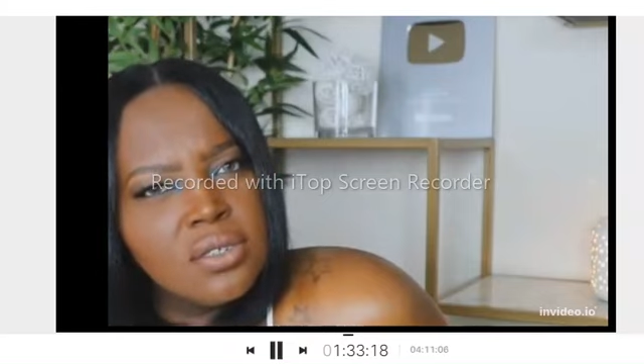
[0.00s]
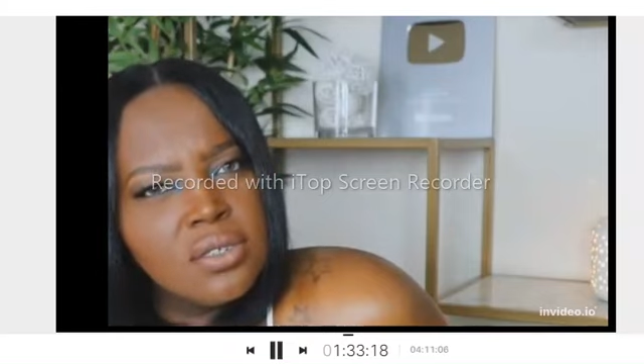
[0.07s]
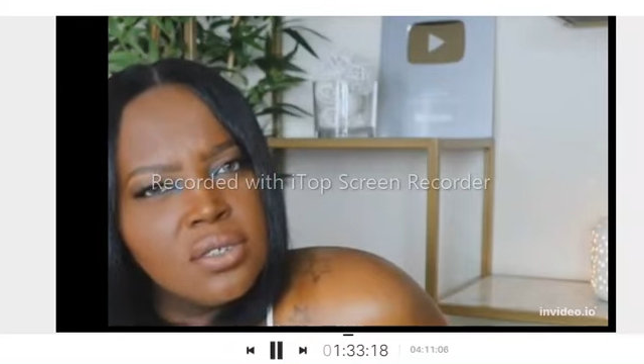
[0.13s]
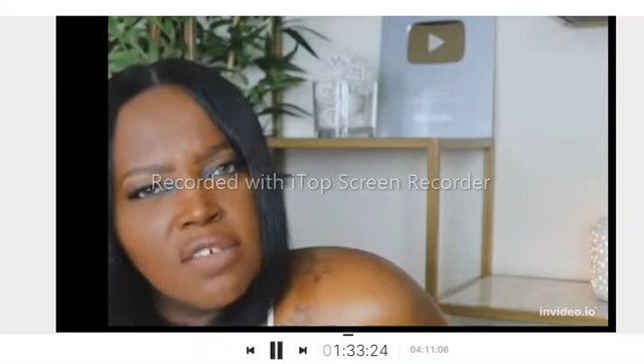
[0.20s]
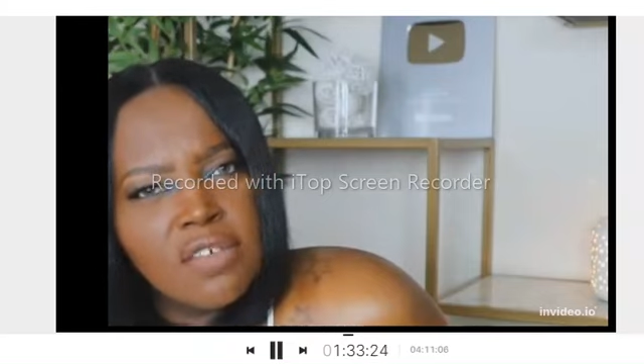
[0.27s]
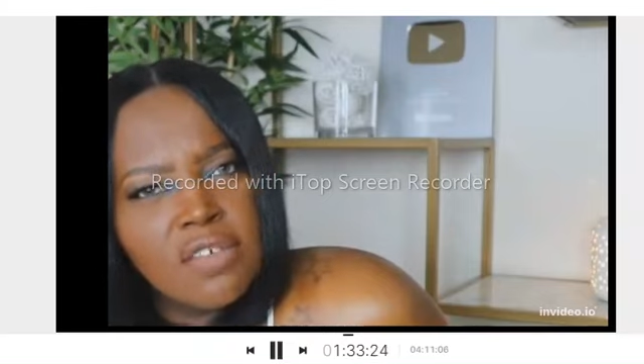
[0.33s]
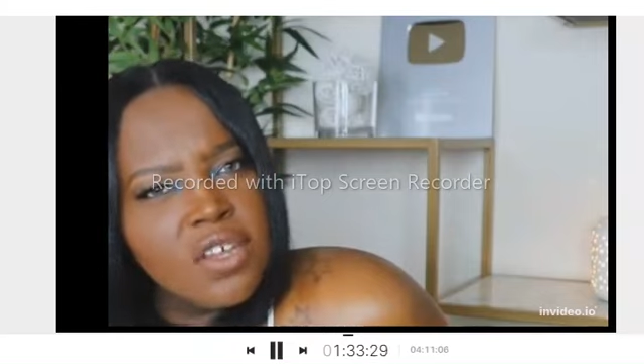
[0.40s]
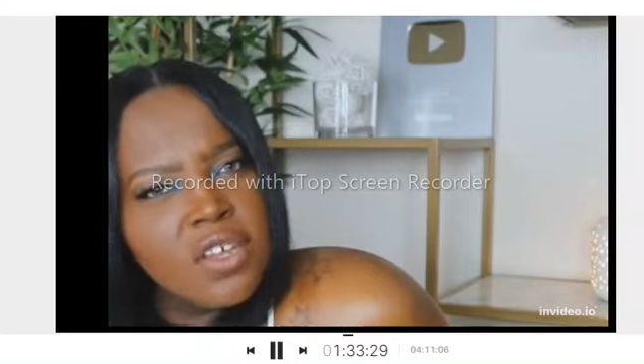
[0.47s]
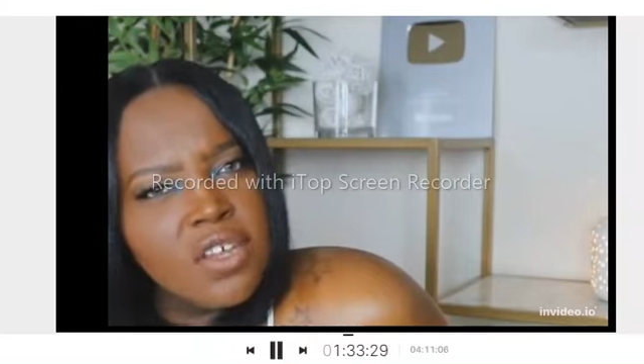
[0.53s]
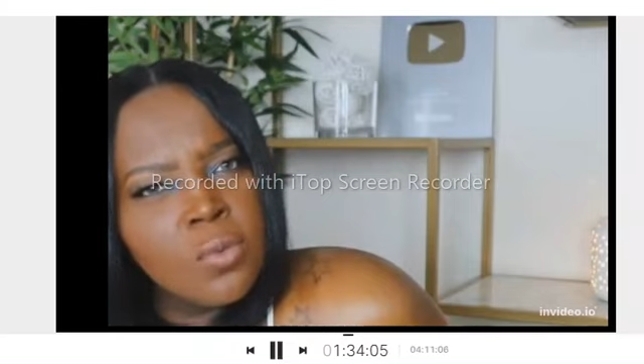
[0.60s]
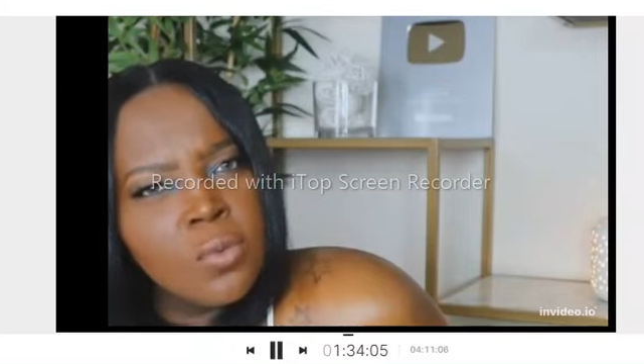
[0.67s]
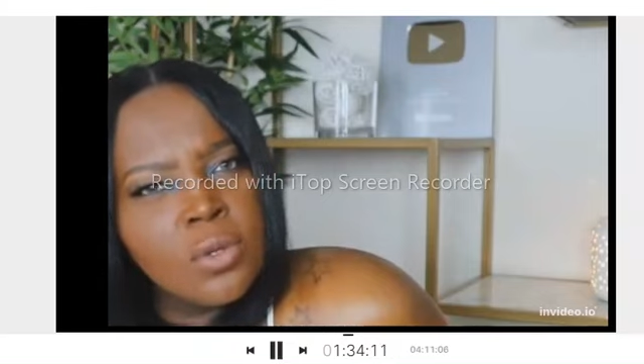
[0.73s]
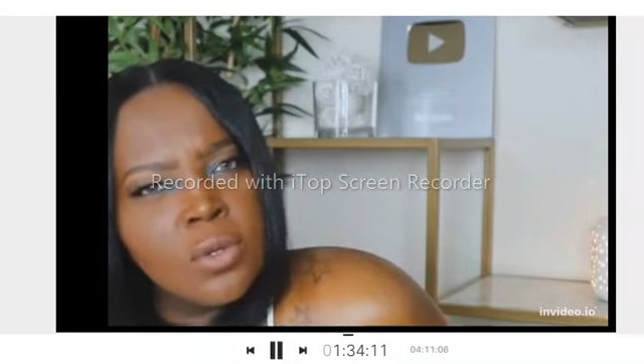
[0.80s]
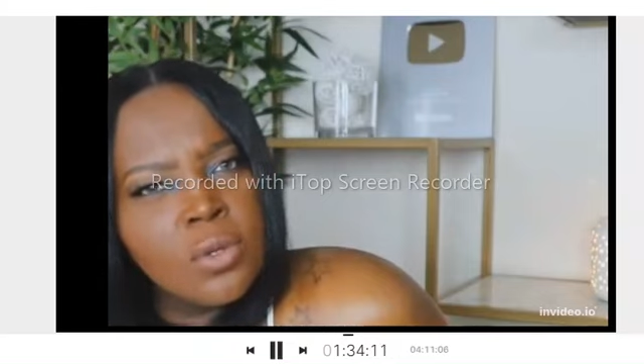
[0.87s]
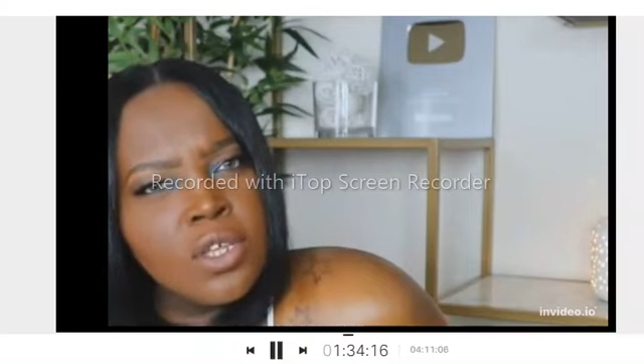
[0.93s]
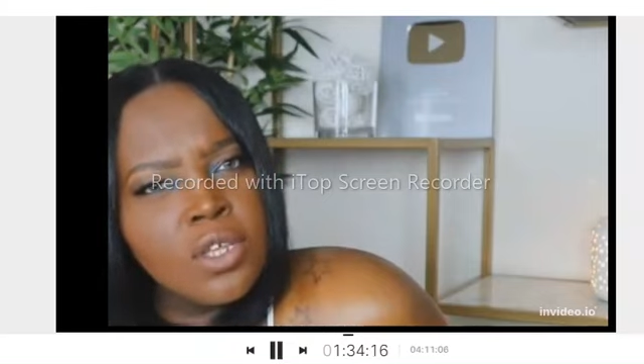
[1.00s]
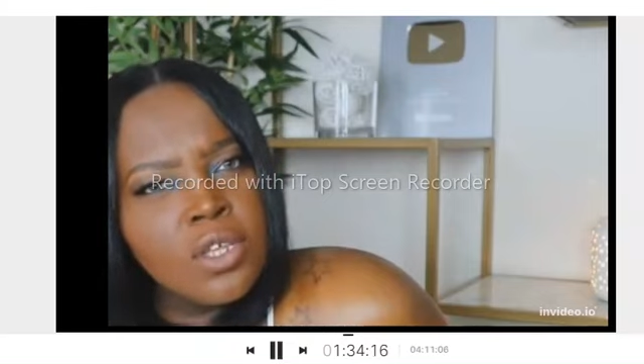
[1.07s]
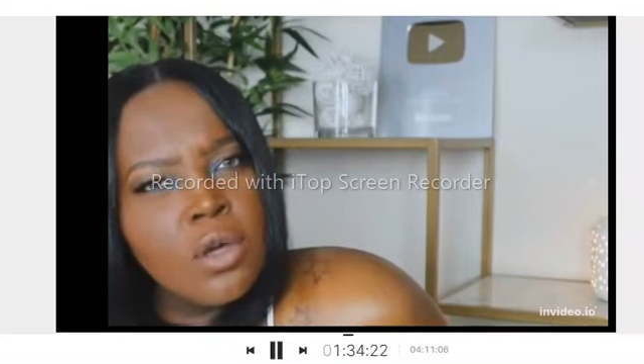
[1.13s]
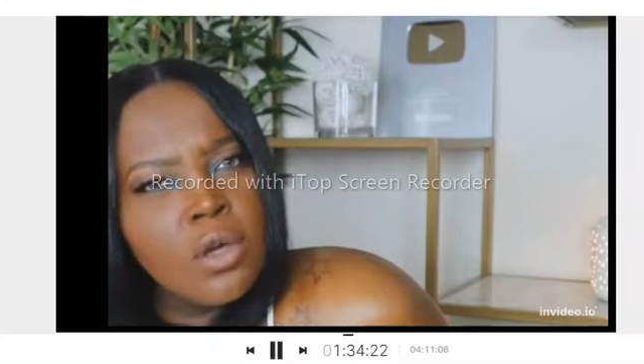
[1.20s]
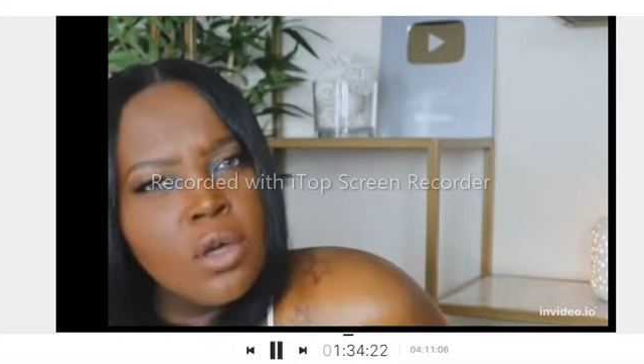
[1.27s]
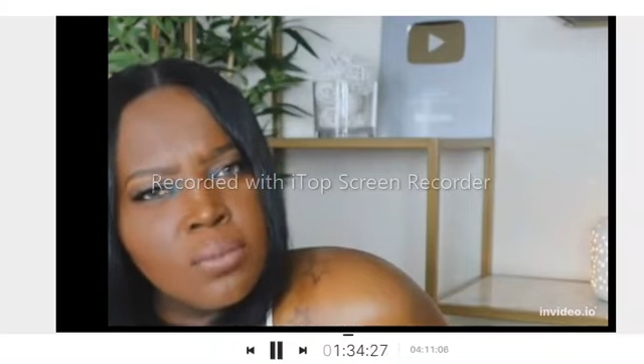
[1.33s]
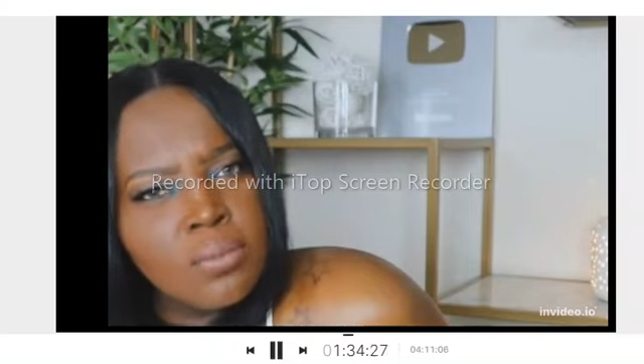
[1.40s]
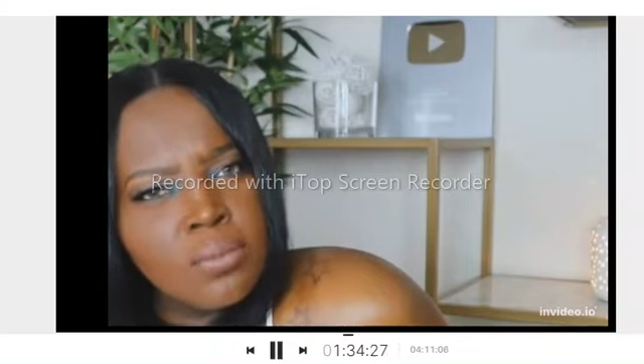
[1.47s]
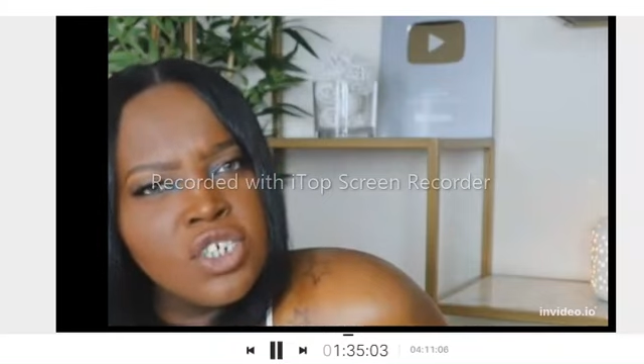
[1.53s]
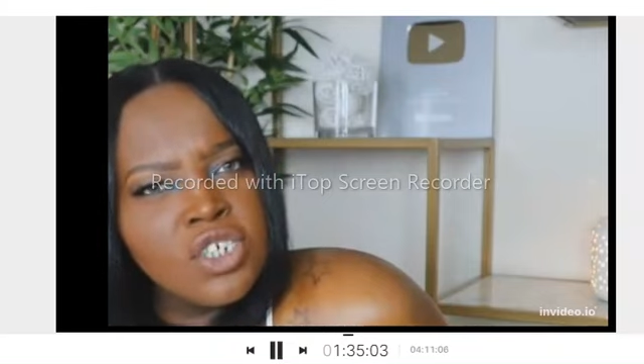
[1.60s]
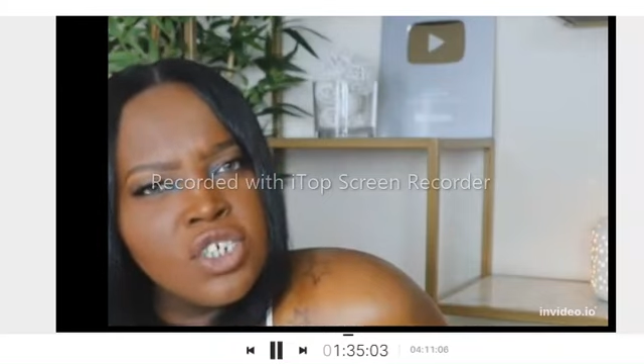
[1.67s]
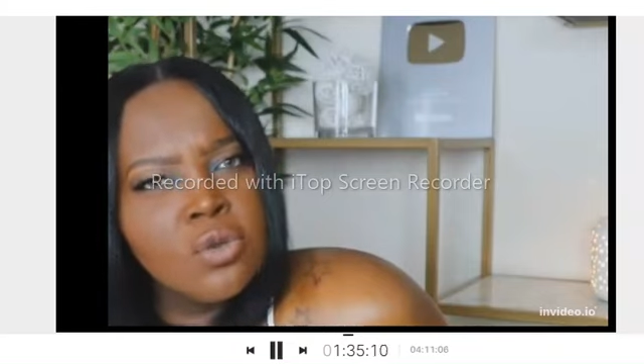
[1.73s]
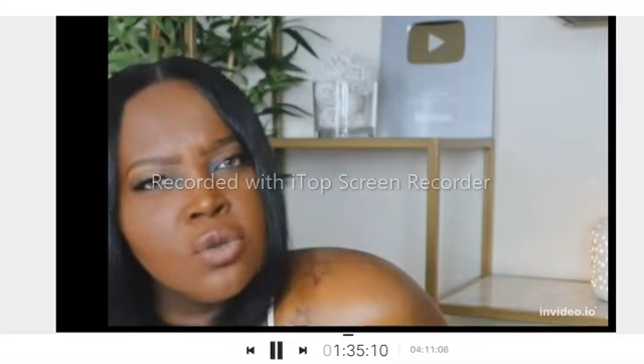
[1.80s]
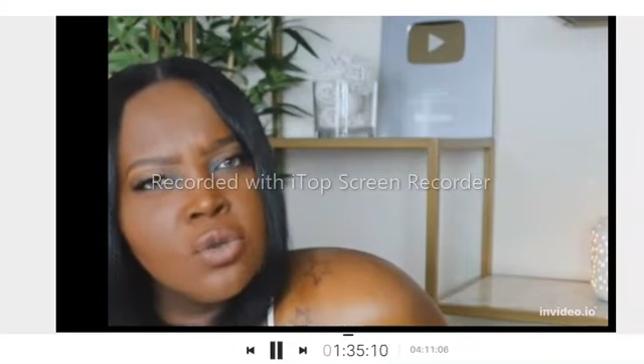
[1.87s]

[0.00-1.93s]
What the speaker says: I've never worn a wig on my channel